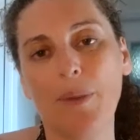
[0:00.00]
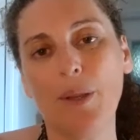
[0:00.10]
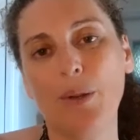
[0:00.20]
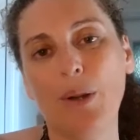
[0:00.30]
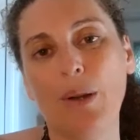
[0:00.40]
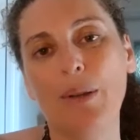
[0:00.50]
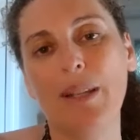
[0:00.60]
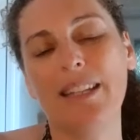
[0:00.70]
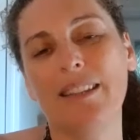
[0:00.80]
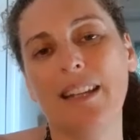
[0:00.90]
you know,
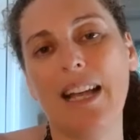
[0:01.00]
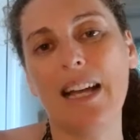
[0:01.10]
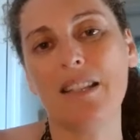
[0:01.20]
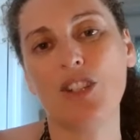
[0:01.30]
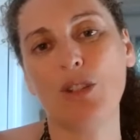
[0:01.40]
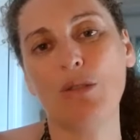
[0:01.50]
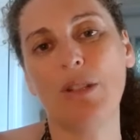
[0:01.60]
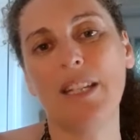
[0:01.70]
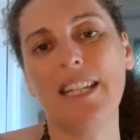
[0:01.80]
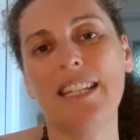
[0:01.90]
in the last two
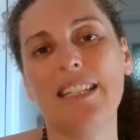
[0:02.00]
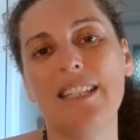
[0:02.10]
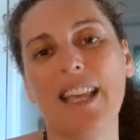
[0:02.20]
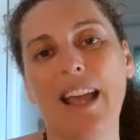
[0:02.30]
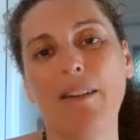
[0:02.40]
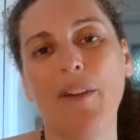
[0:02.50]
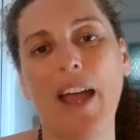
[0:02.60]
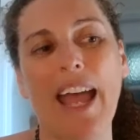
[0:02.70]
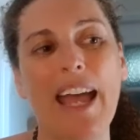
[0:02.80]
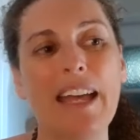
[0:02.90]
years have
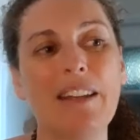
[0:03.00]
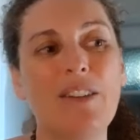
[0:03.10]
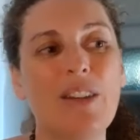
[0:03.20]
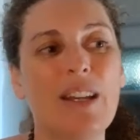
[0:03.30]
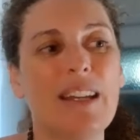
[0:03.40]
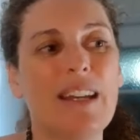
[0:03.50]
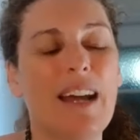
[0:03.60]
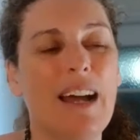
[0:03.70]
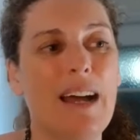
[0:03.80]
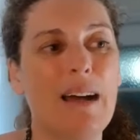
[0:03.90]
had
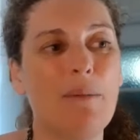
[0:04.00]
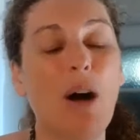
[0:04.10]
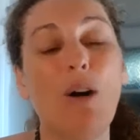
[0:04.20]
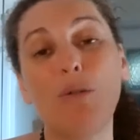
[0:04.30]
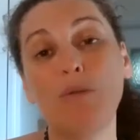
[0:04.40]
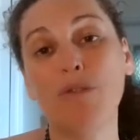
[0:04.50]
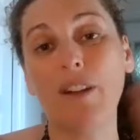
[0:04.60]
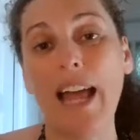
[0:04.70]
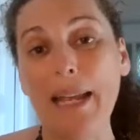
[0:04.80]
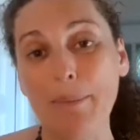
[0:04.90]
um, old
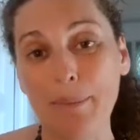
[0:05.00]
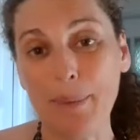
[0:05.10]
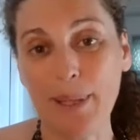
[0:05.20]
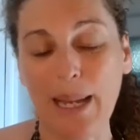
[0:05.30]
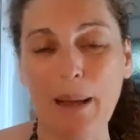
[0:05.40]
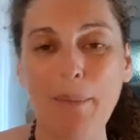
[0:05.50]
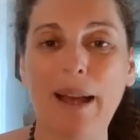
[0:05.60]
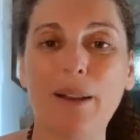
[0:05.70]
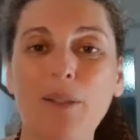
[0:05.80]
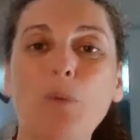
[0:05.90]
flames come
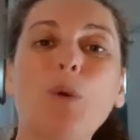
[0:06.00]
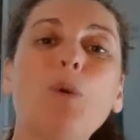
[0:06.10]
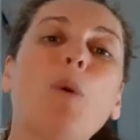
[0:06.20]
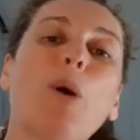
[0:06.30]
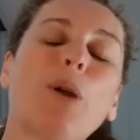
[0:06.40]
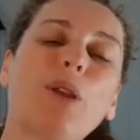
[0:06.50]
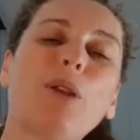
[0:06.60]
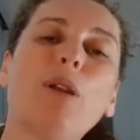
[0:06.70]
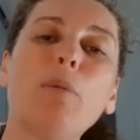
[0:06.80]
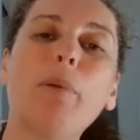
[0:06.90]
out of the woodwork, you
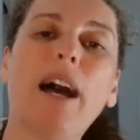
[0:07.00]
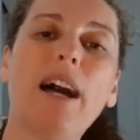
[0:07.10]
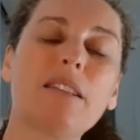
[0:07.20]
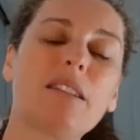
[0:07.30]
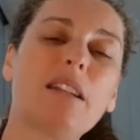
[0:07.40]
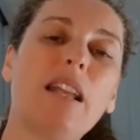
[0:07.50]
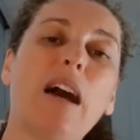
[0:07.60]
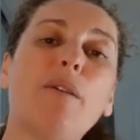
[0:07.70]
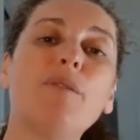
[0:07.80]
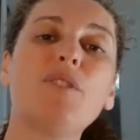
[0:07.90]
know, past
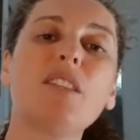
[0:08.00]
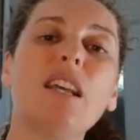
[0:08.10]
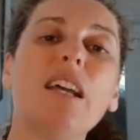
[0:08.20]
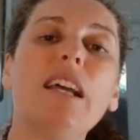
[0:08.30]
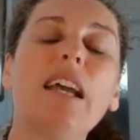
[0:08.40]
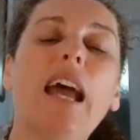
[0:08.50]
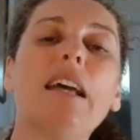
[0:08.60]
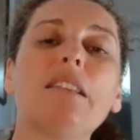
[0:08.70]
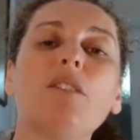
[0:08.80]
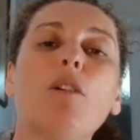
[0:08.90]
loves
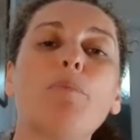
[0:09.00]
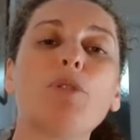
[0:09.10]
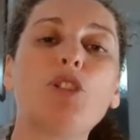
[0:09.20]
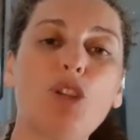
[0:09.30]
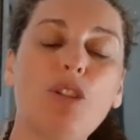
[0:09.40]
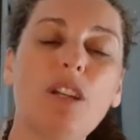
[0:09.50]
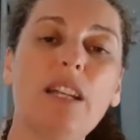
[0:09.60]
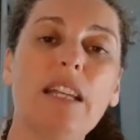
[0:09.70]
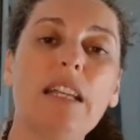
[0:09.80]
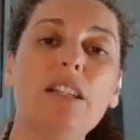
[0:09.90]
as an
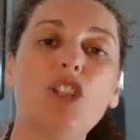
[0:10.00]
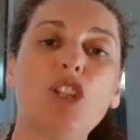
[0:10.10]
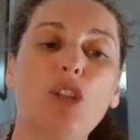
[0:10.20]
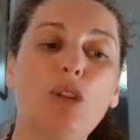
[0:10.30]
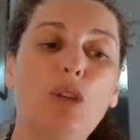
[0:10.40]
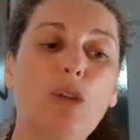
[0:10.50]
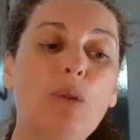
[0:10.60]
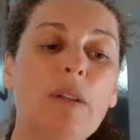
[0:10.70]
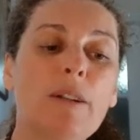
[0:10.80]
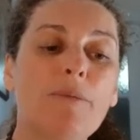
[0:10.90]
opportunity
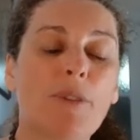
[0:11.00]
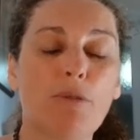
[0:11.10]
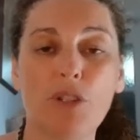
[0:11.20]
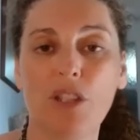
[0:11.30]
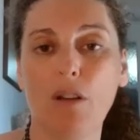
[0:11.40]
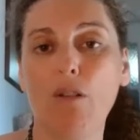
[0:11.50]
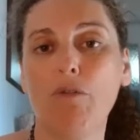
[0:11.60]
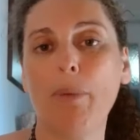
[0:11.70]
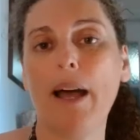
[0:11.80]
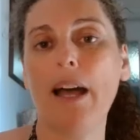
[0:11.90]
to
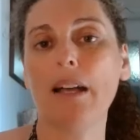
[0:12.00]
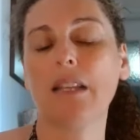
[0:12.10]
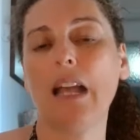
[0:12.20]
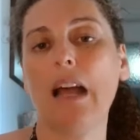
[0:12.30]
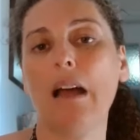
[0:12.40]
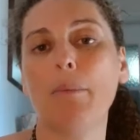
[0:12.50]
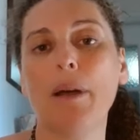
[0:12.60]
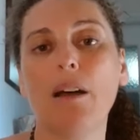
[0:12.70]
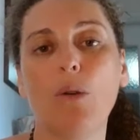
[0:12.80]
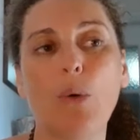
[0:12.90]
resolve past
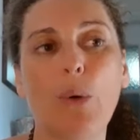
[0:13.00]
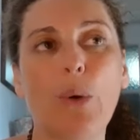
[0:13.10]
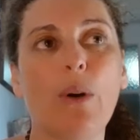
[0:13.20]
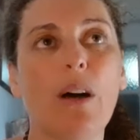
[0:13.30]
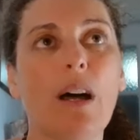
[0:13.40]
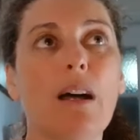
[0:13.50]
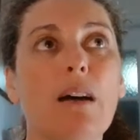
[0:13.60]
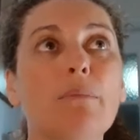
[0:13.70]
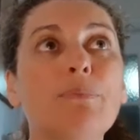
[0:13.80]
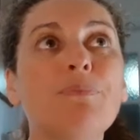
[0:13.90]
karma or
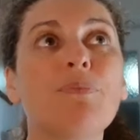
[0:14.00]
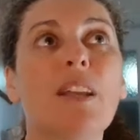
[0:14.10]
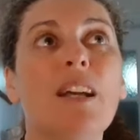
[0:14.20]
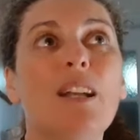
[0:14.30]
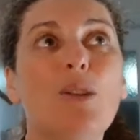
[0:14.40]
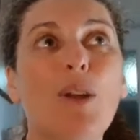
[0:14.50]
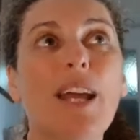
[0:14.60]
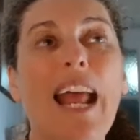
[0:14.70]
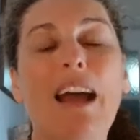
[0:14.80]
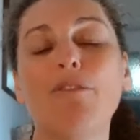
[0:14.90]
um, look
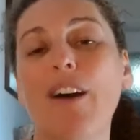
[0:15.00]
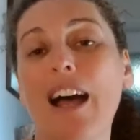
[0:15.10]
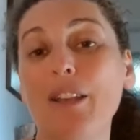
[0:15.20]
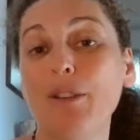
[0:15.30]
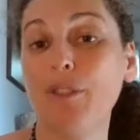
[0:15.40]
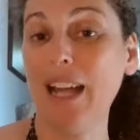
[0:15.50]
at how far you've